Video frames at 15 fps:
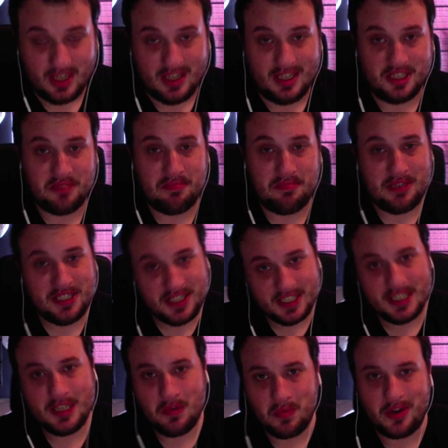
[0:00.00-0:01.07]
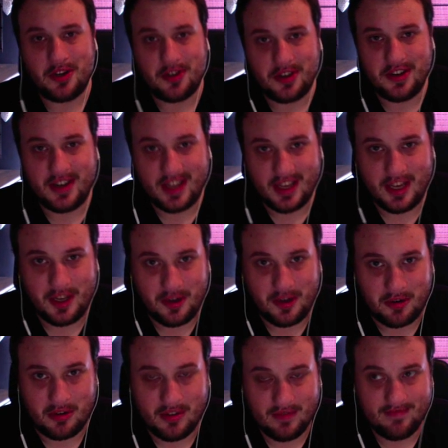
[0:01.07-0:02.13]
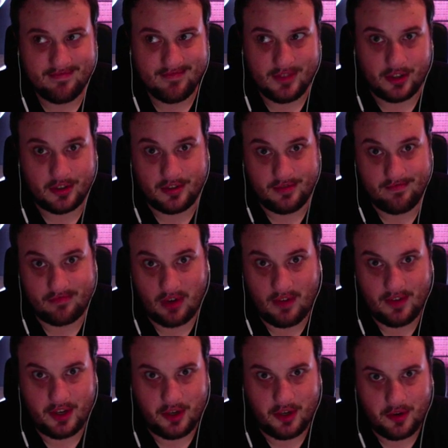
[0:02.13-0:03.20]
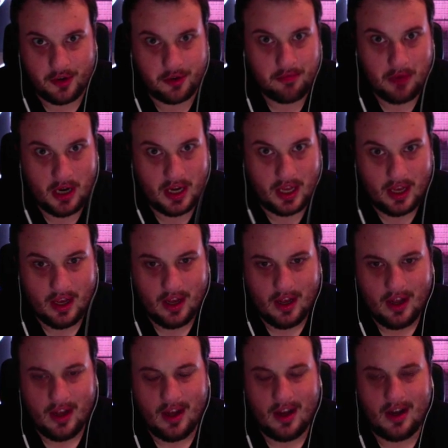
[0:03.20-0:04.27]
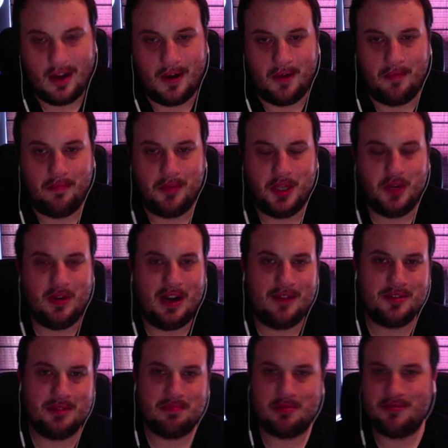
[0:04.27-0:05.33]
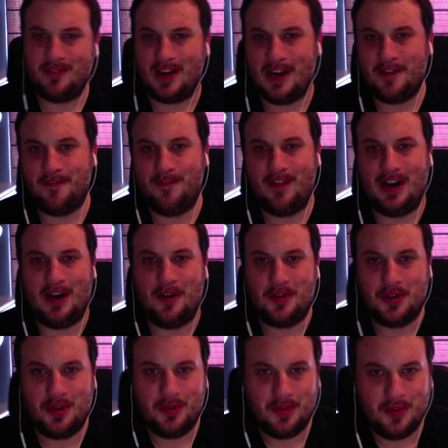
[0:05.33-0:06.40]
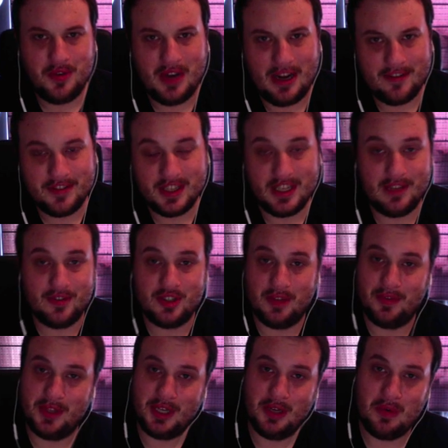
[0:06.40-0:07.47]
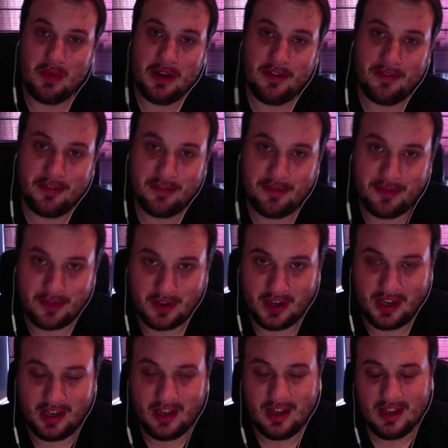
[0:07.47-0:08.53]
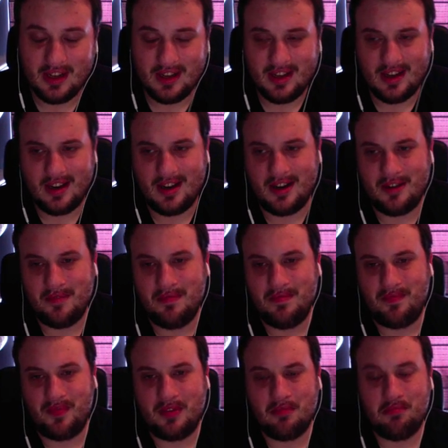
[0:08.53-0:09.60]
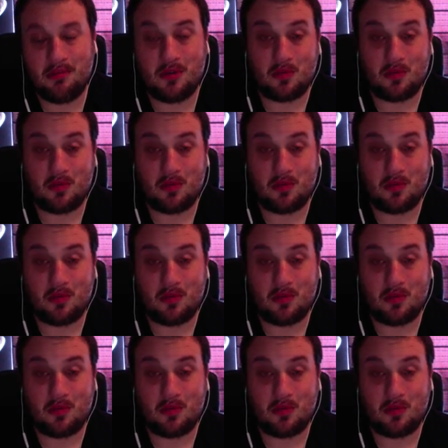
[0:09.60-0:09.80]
is basically where you're going to get your revenue, your money. You have to provide value, you have to give something away for free. But